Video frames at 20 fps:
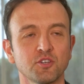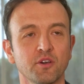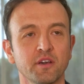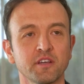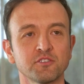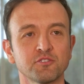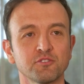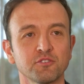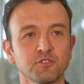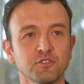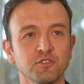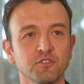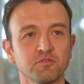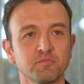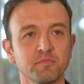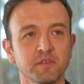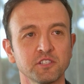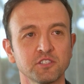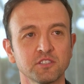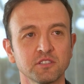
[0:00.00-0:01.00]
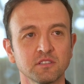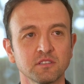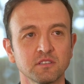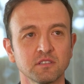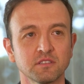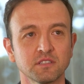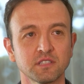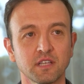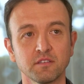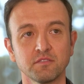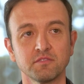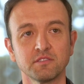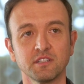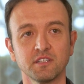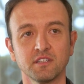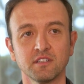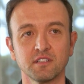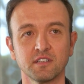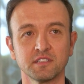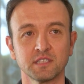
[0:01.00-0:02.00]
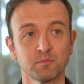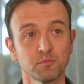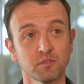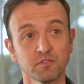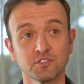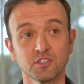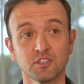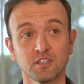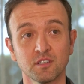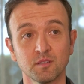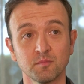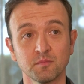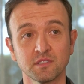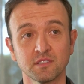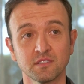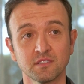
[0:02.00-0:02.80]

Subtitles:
So Andrew, you've mentioned safety a number of times,